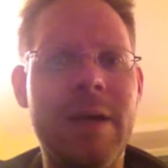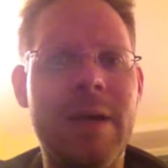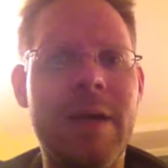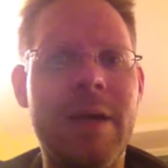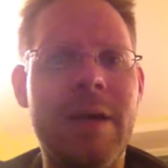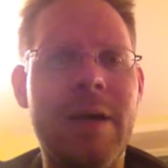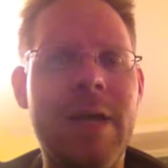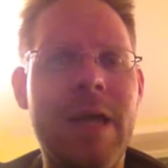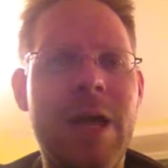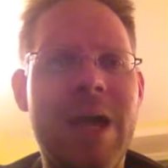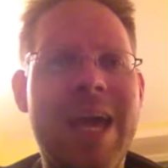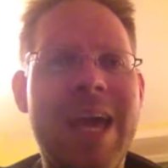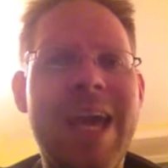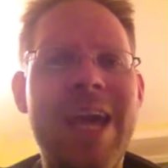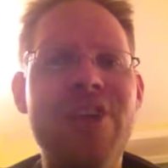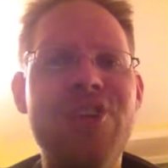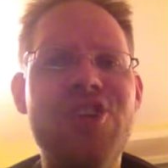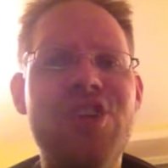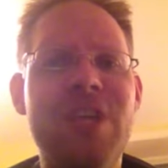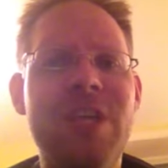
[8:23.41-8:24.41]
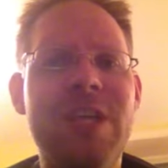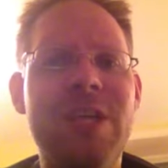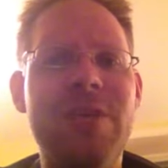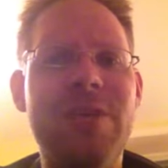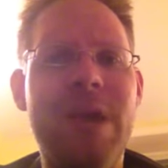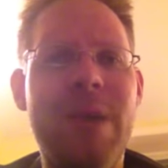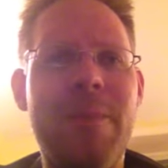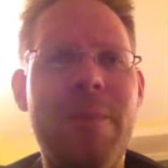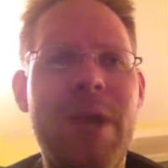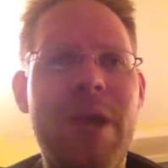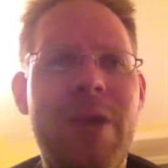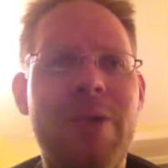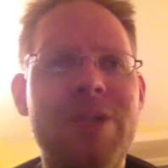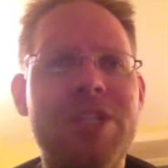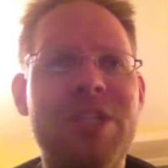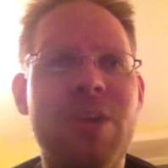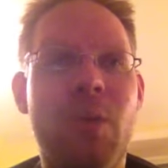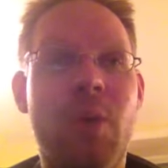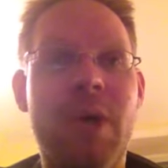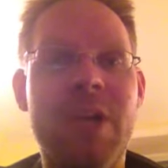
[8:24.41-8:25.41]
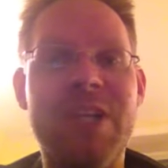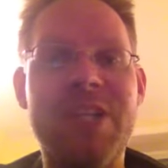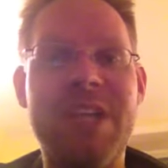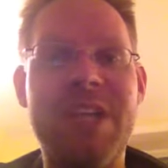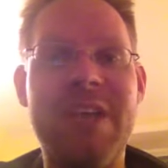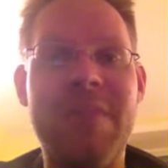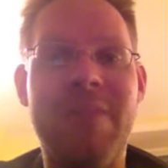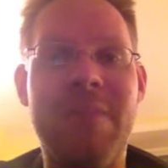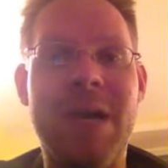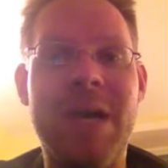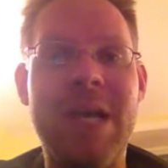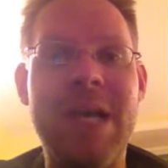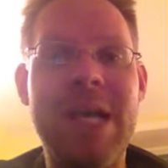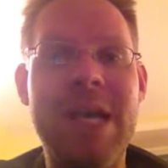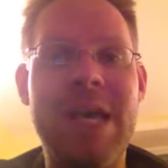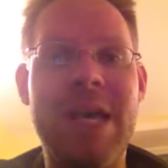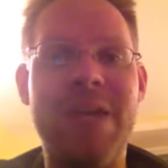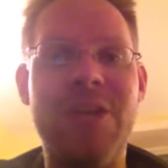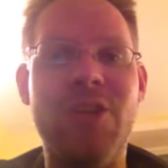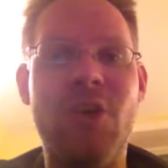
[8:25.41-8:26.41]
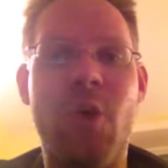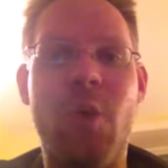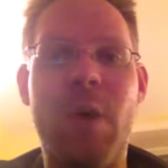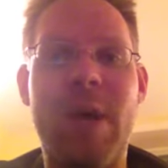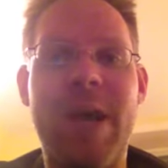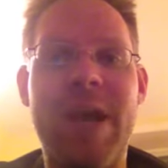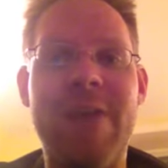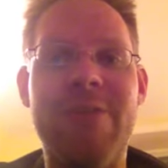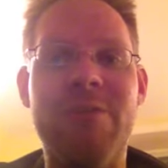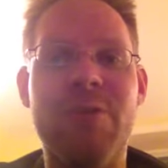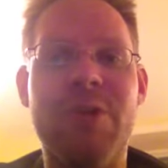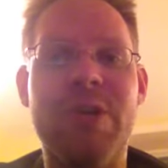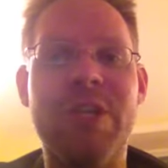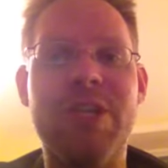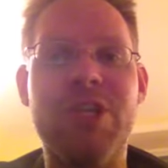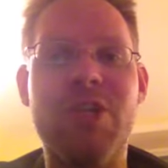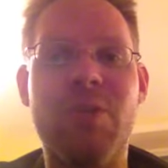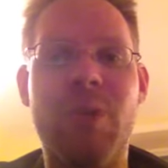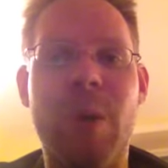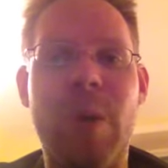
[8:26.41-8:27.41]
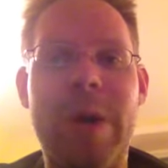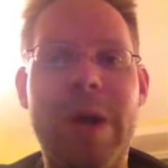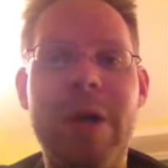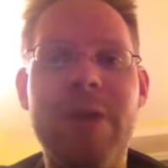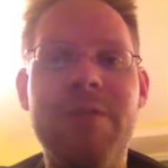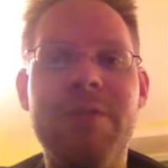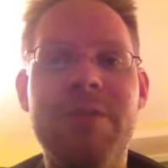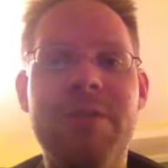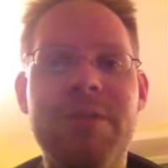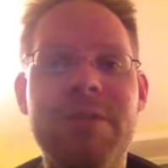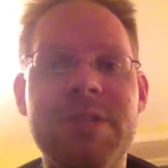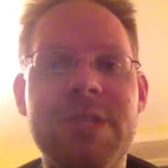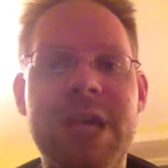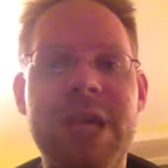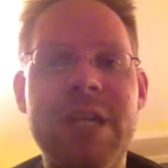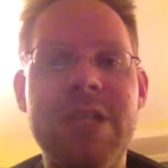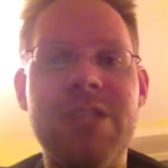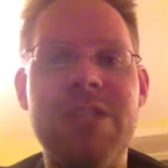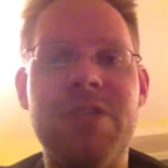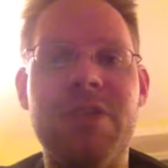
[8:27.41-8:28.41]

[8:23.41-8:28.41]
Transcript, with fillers: Uh, occasionally, you get parents that want to save money and don't want to have their kids grow out of their skates,